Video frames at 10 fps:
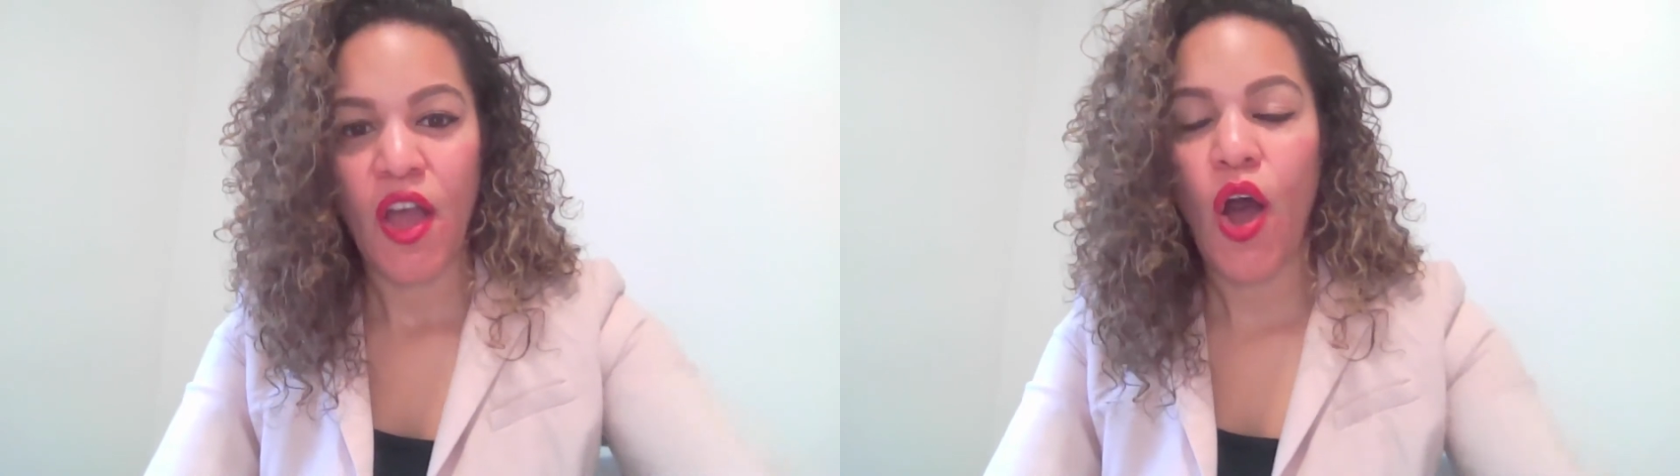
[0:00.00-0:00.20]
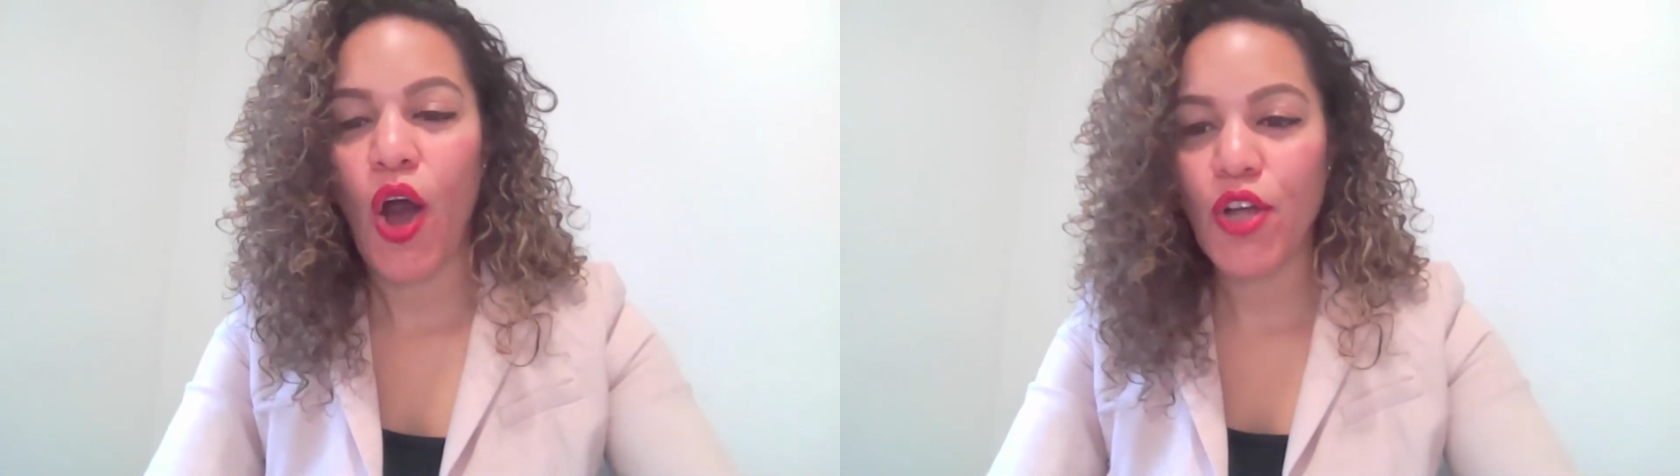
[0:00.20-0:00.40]

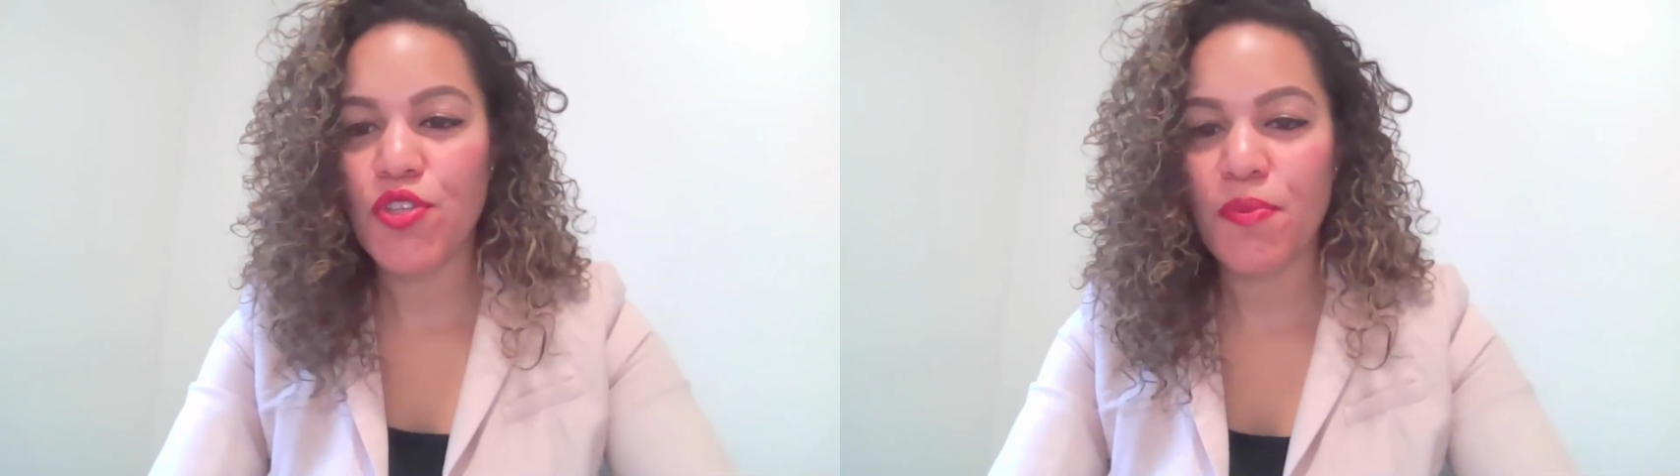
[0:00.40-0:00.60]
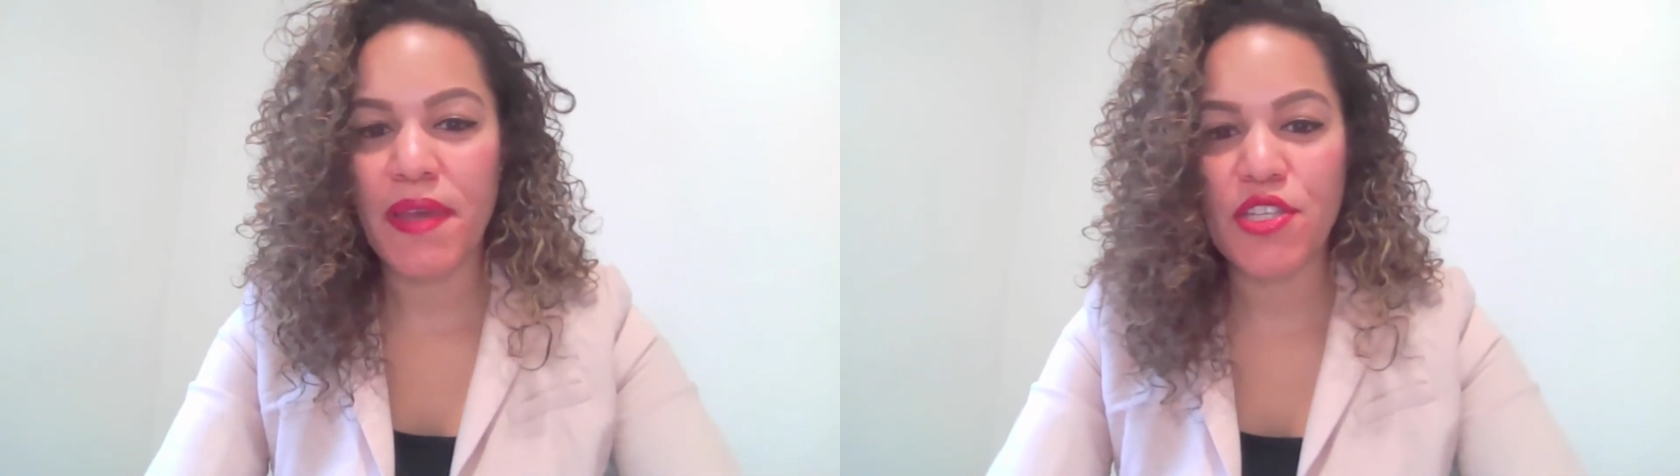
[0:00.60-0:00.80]
All to
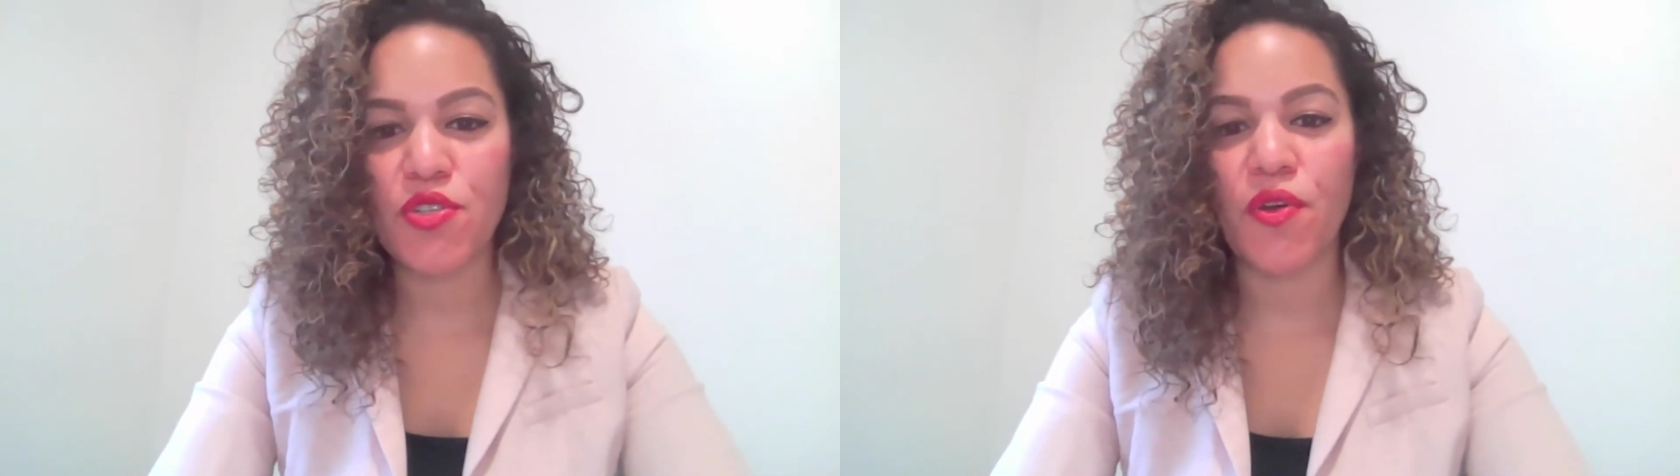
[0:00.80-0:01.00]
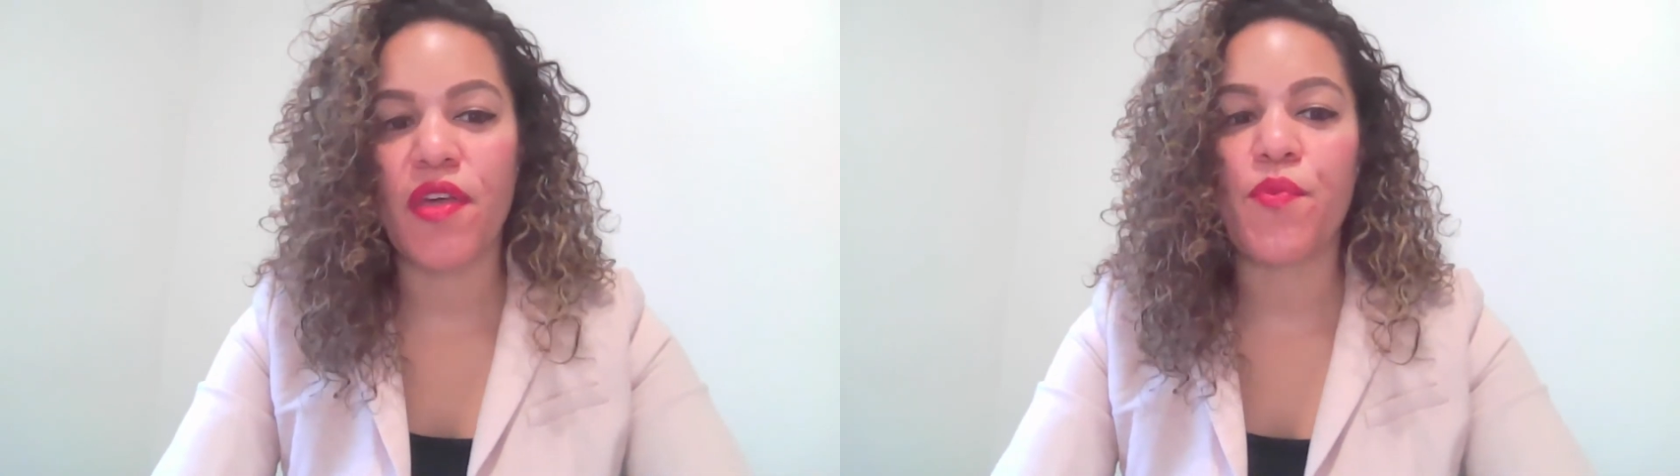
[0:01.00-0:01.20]
make
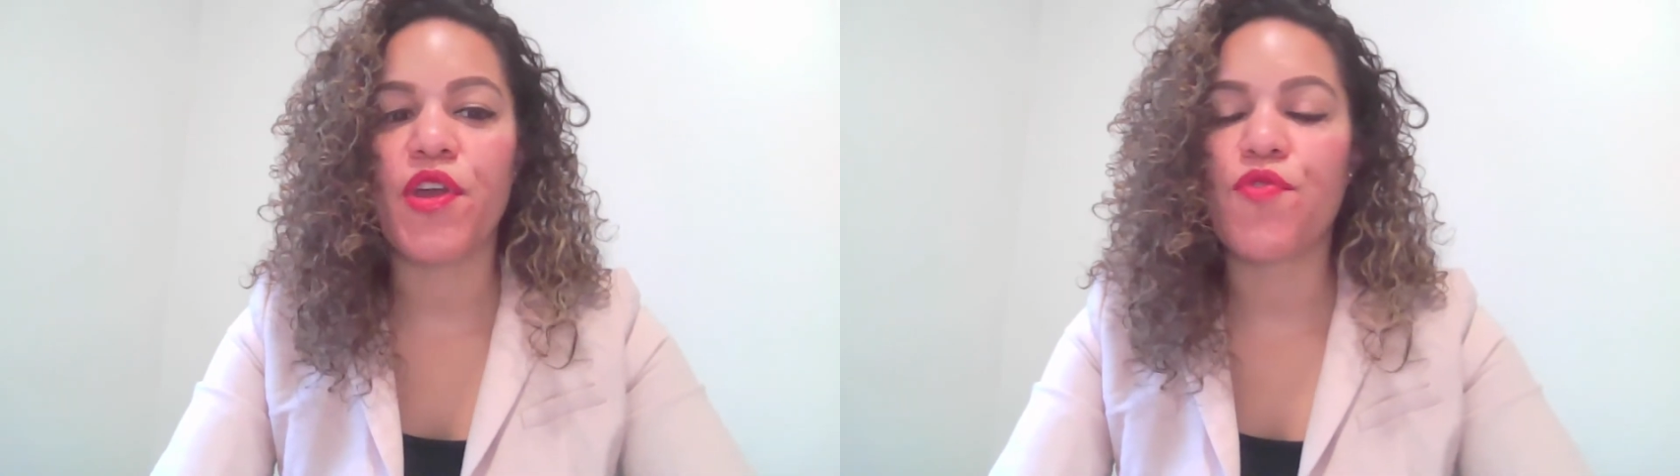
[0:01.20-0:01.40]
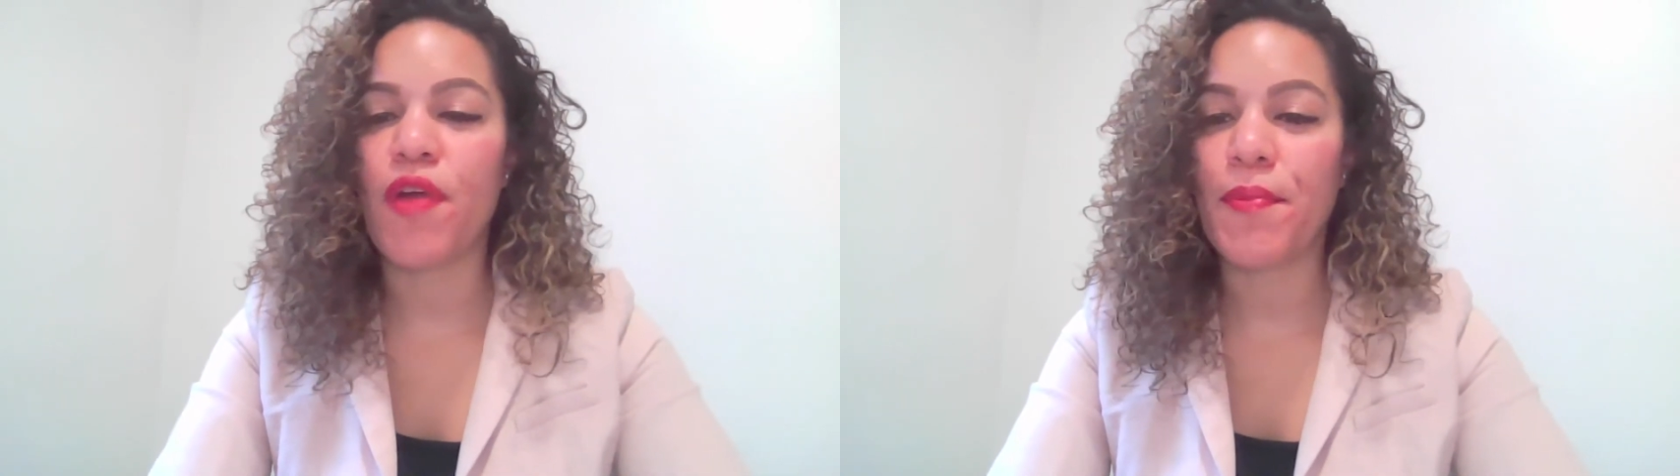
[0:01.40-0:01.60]
sure that we are
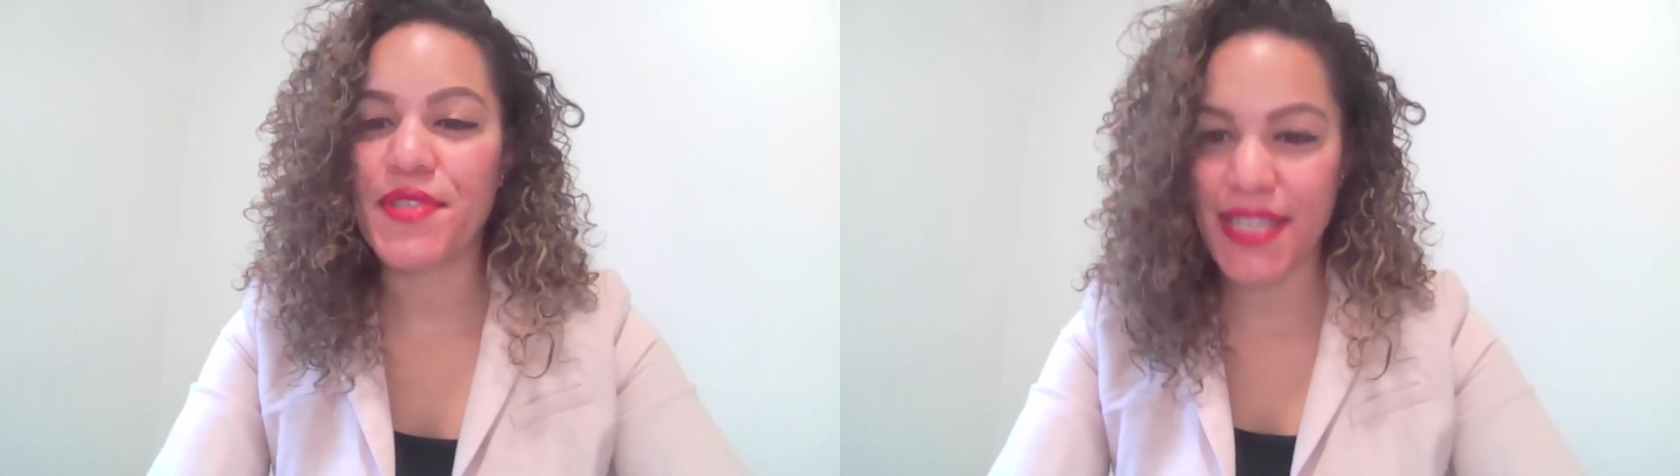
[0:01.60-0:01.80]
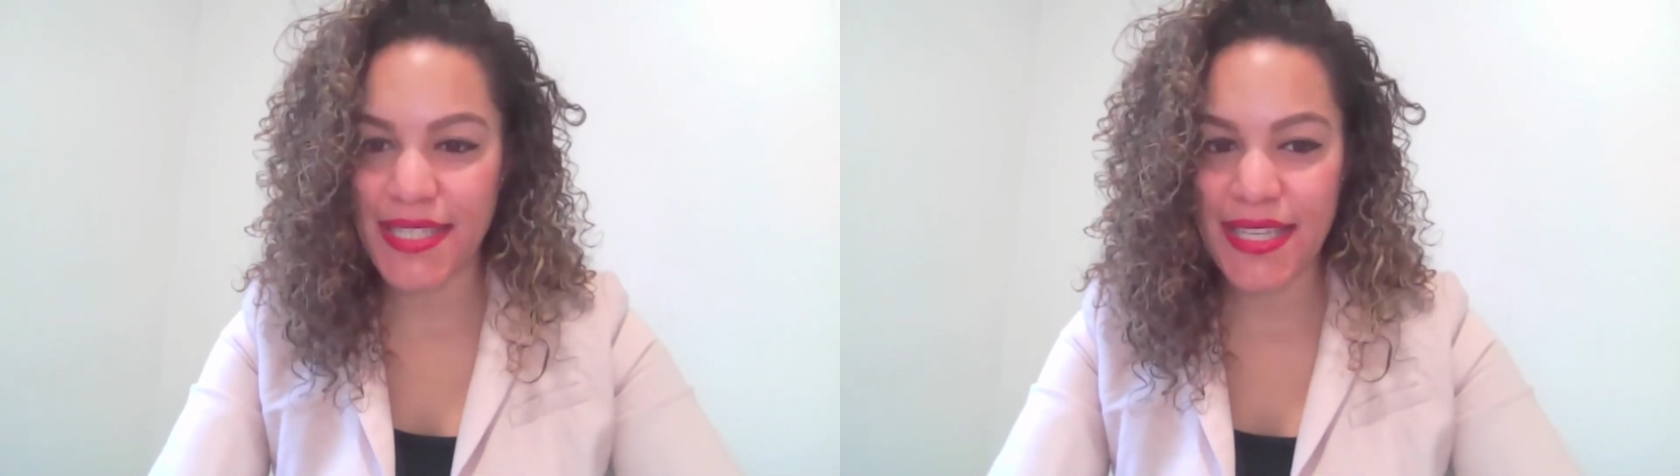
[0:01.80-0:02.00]

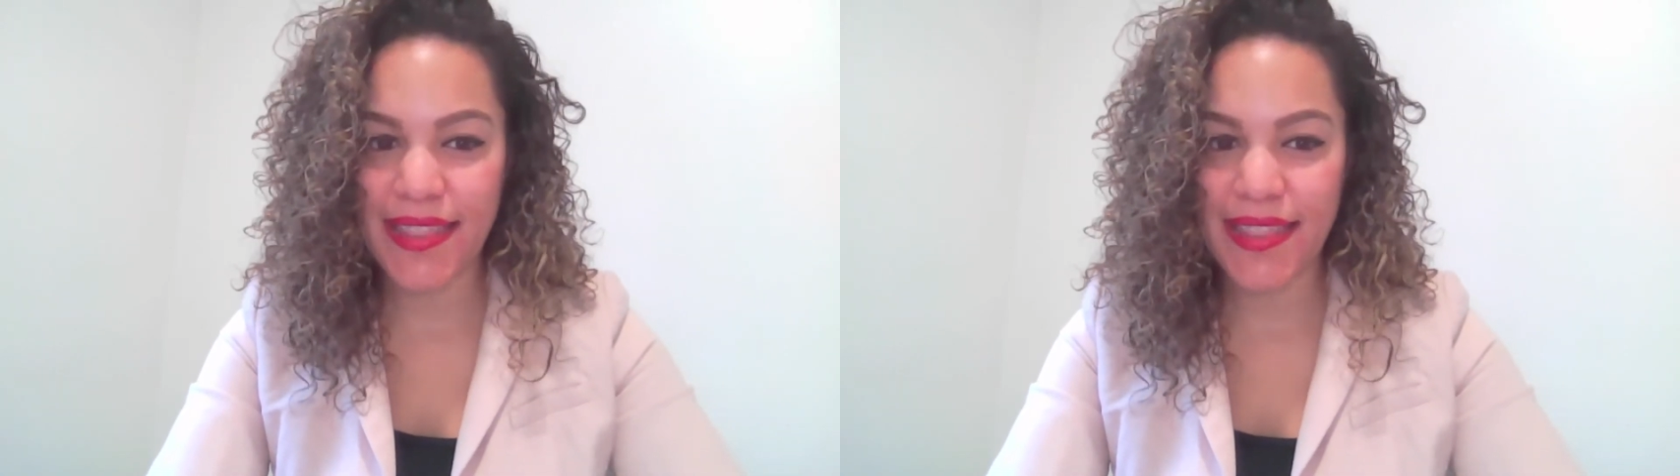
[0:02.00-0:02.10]
representing